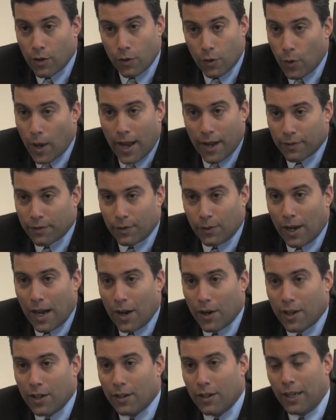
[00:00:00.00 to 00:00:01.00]
You have to.
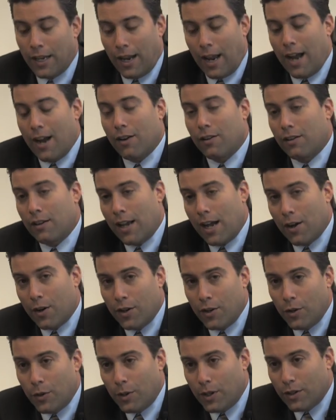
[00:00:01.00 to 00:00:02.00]
How can, it, how, how
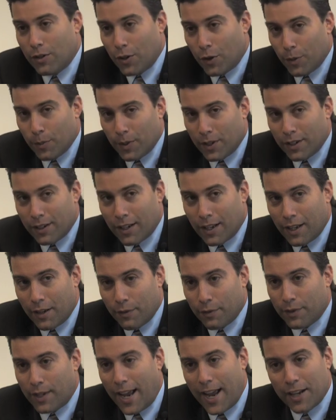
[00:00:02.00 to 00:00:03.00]
can you determine
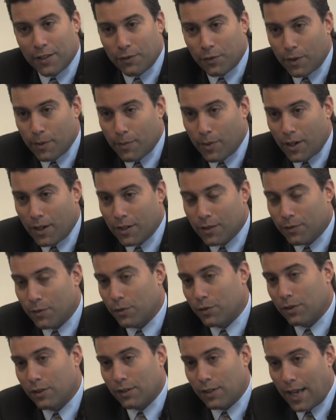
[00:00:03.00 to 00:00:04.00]
if tax free bonds
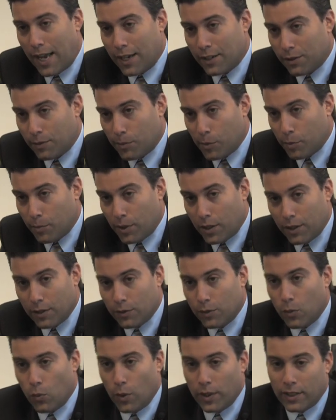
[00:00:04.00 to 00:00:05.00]
versus taxable
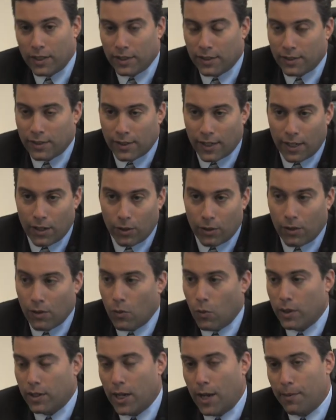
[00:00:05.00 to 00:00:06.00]
bonds, what to sell,
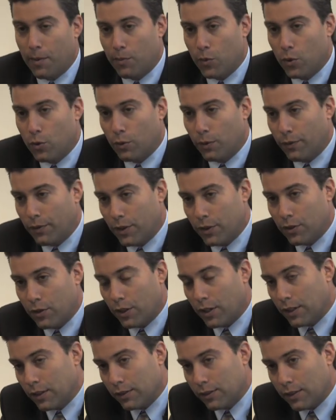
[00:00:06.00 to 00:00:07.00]
what type of mutual funds you're
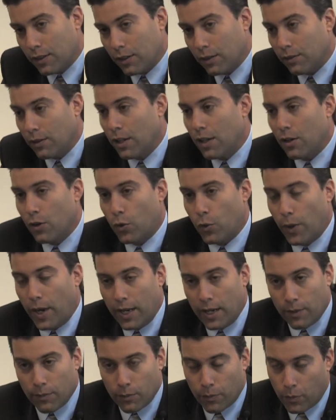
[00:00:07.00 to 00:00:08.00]
going to sell,
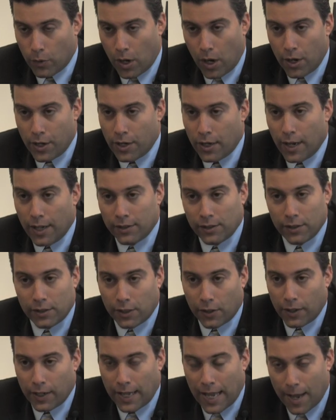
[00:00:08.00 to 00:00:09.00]
creating
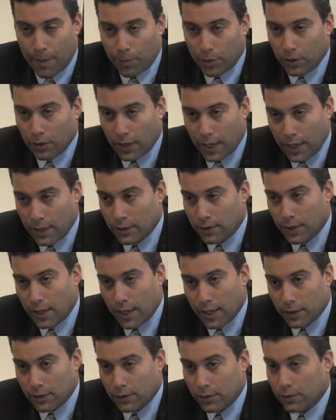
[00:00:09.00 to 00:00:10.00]
unnecessary capital gains
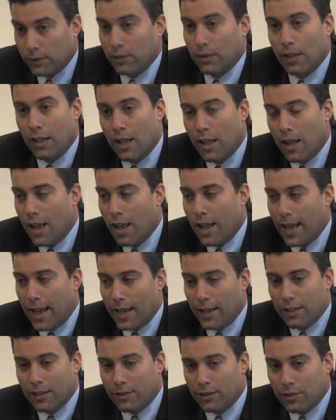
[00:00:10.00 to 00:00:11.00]
taxes?
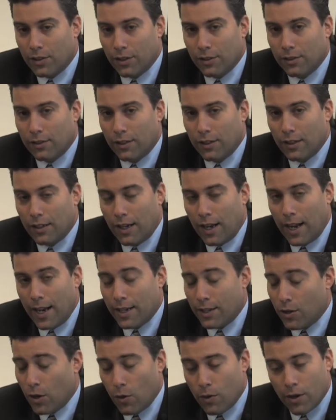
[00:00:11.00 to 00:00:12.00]
It is just,
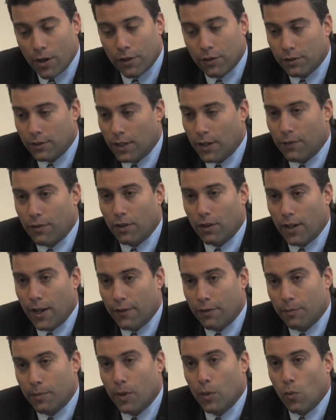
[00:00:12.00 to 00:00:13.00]
I don't understand for the
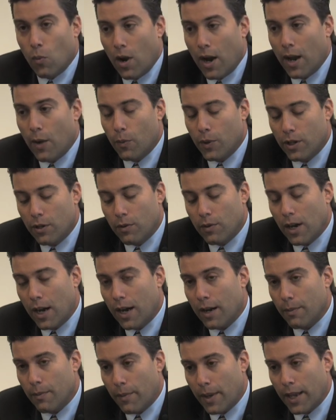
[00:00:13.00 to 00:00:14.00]
life of me why we do
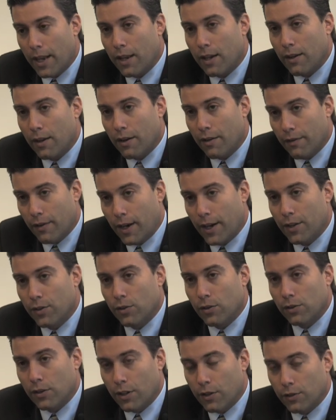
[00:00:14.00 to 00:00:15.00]
not make
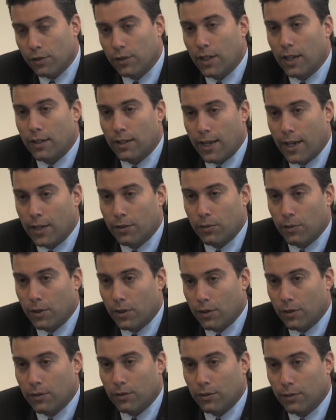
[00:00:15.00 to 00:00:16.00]
advisors understand tax
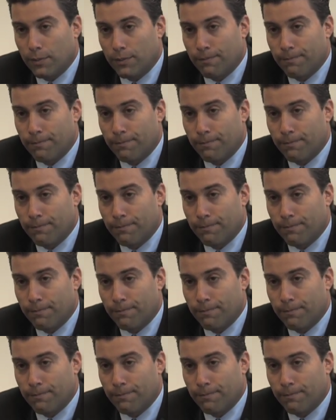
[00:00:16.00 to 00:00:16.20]
returns.